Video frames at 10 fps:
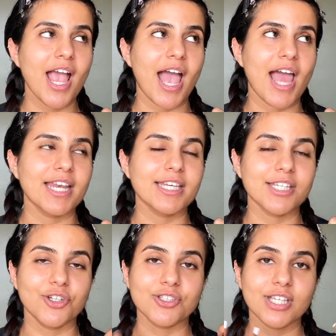and
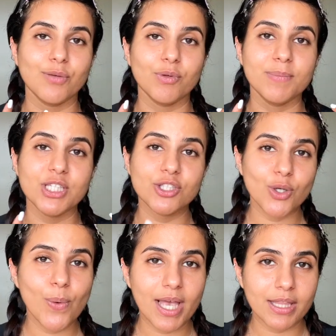your skin will be
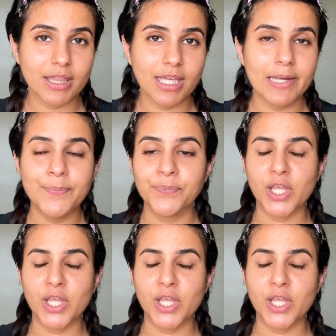so healthy,